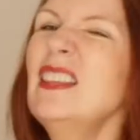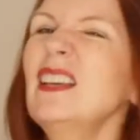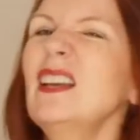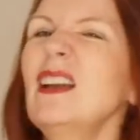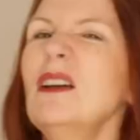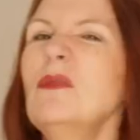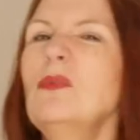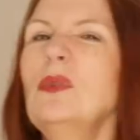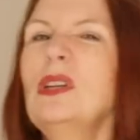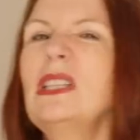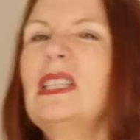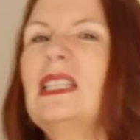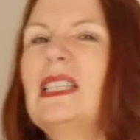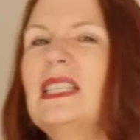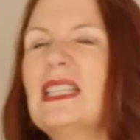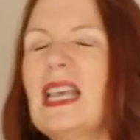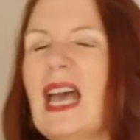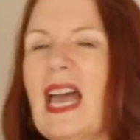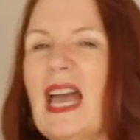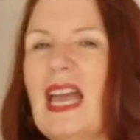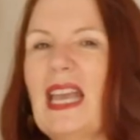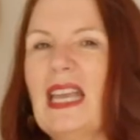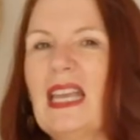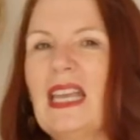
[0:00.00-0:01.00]
thing I would
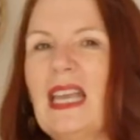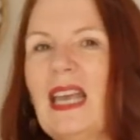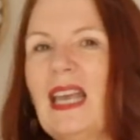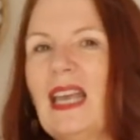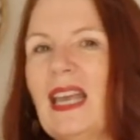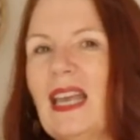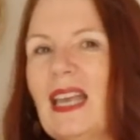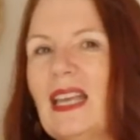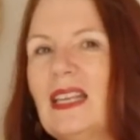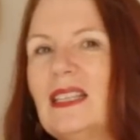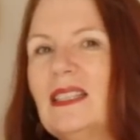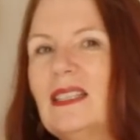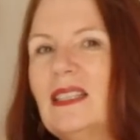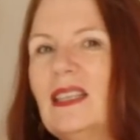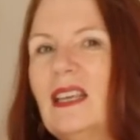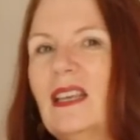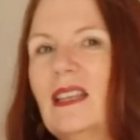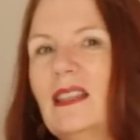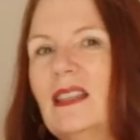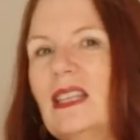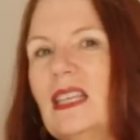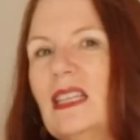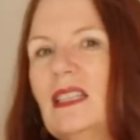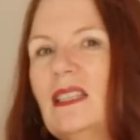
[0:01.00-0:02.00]
say is
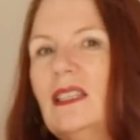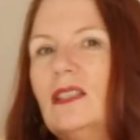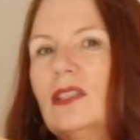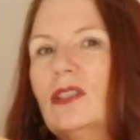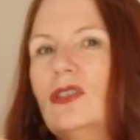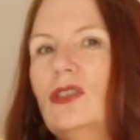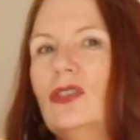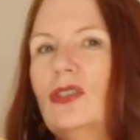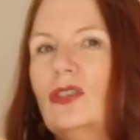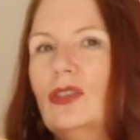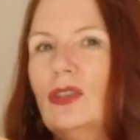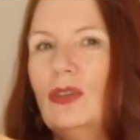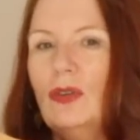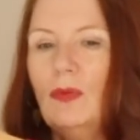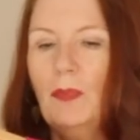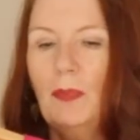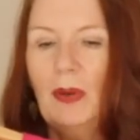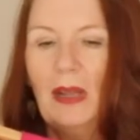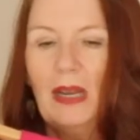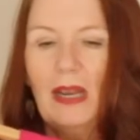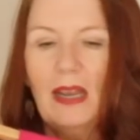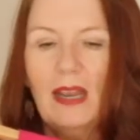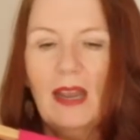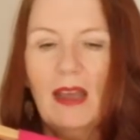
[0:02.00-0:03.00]
that this is a
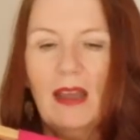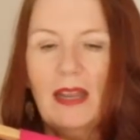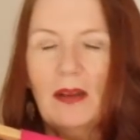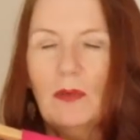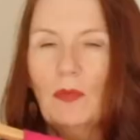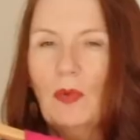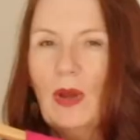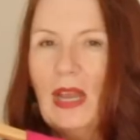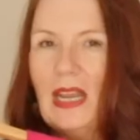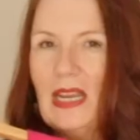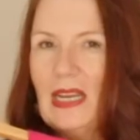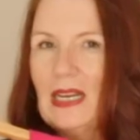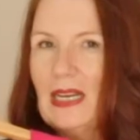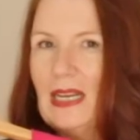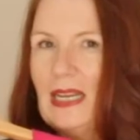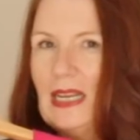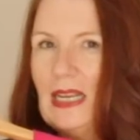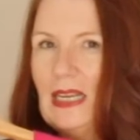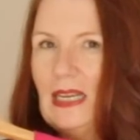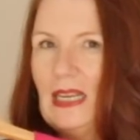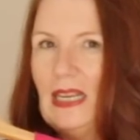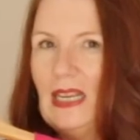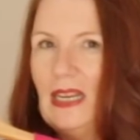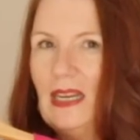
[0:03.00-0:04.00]
super lightweight
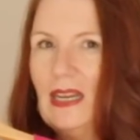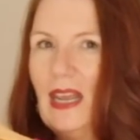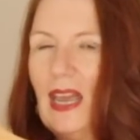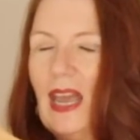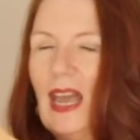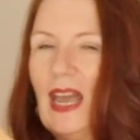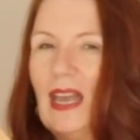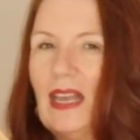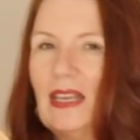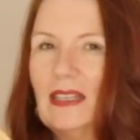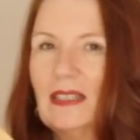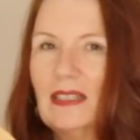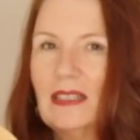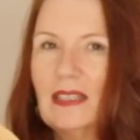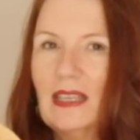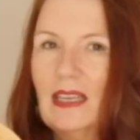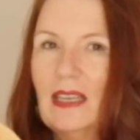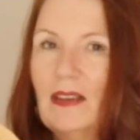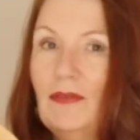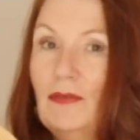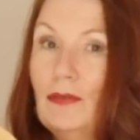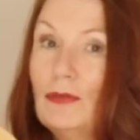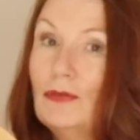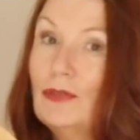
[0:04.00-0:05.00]
linen, and
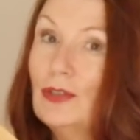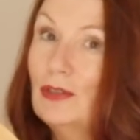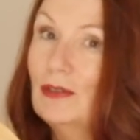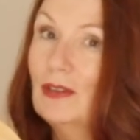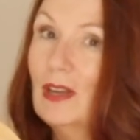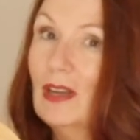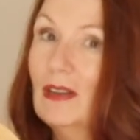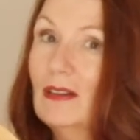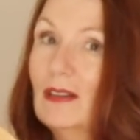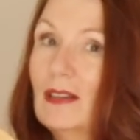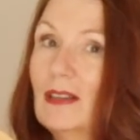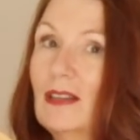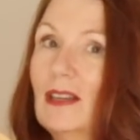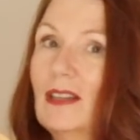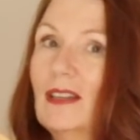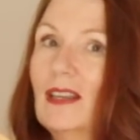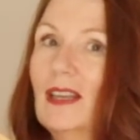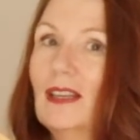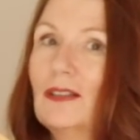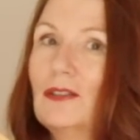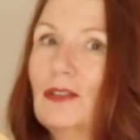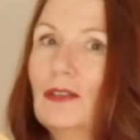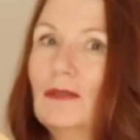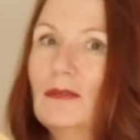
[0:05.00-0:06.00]
if you do go and look at
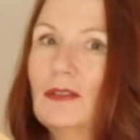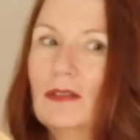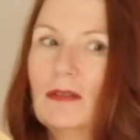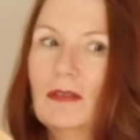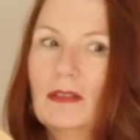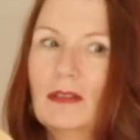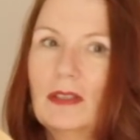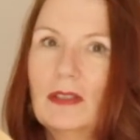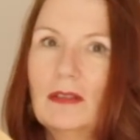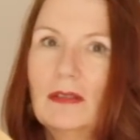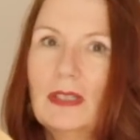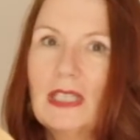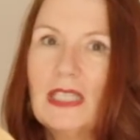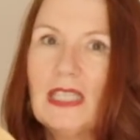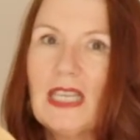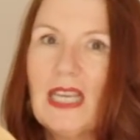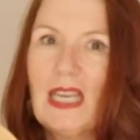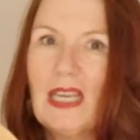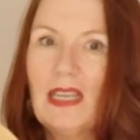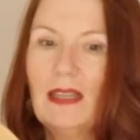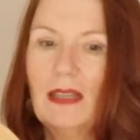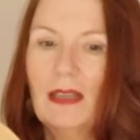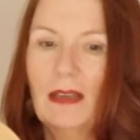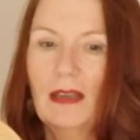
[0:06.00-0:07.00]
that tutorial, you'll
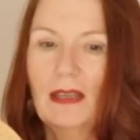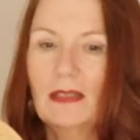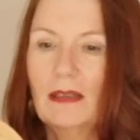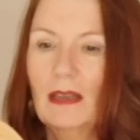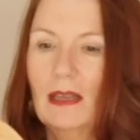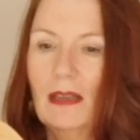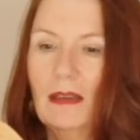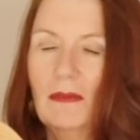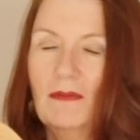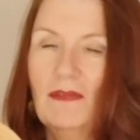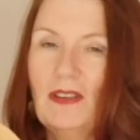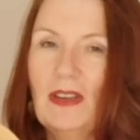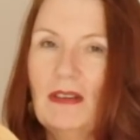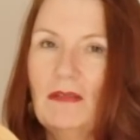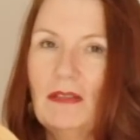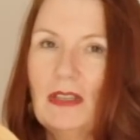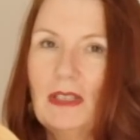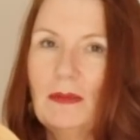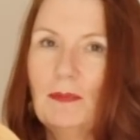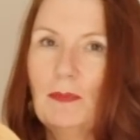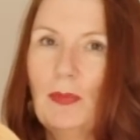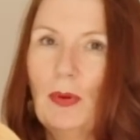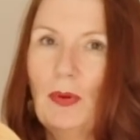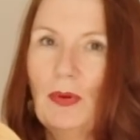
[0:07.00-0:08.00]
see that at
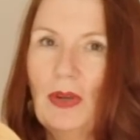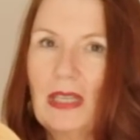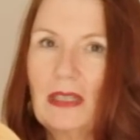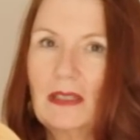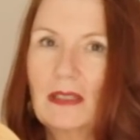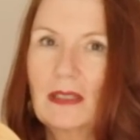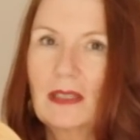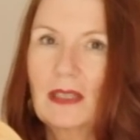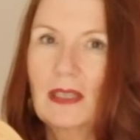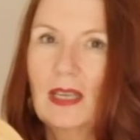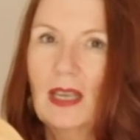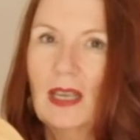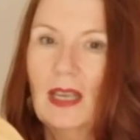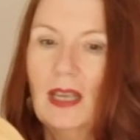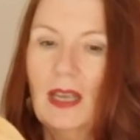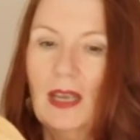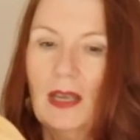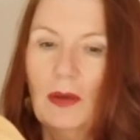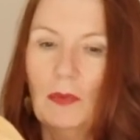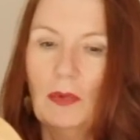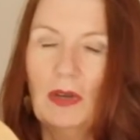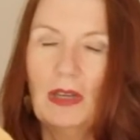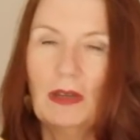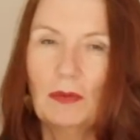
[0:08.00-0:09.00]
various points
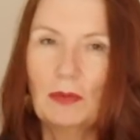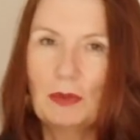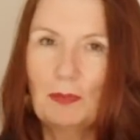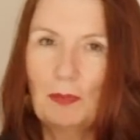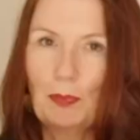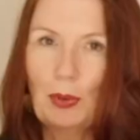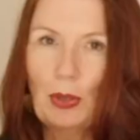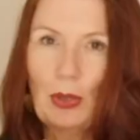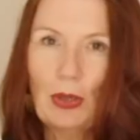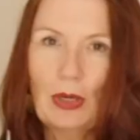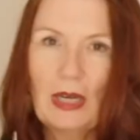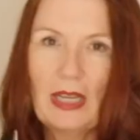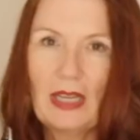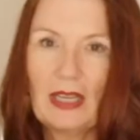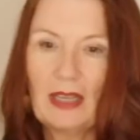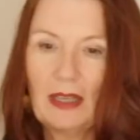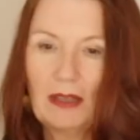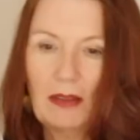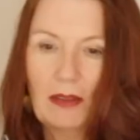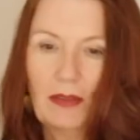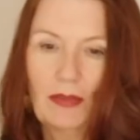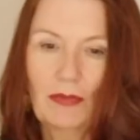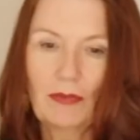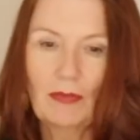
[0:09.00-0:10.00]
when I was
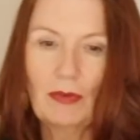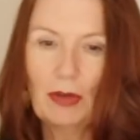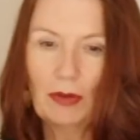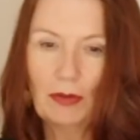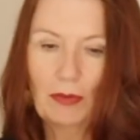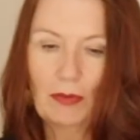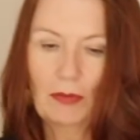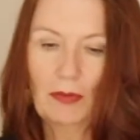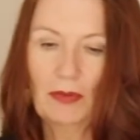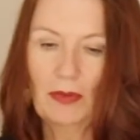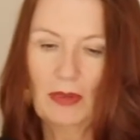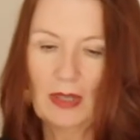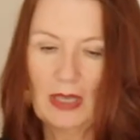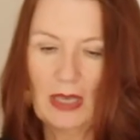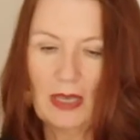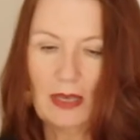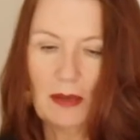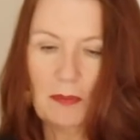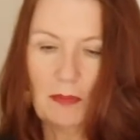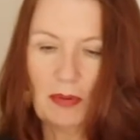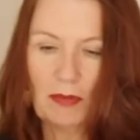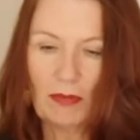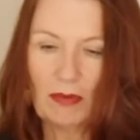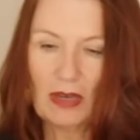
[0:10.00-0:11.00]
pulling through
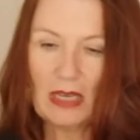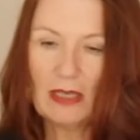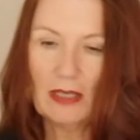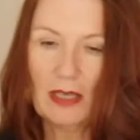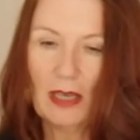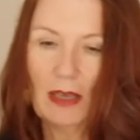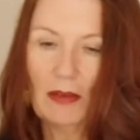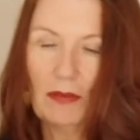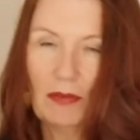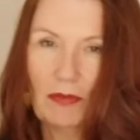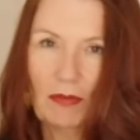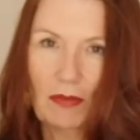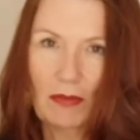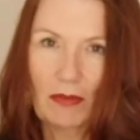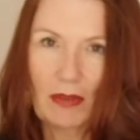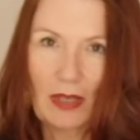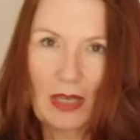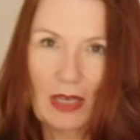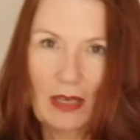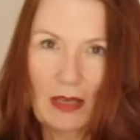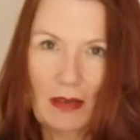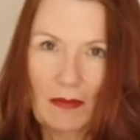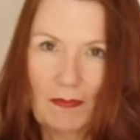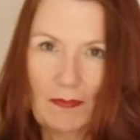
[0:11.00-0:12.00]
the burrito, through
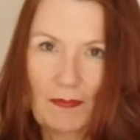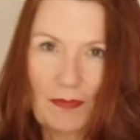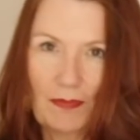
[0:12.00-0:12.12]
the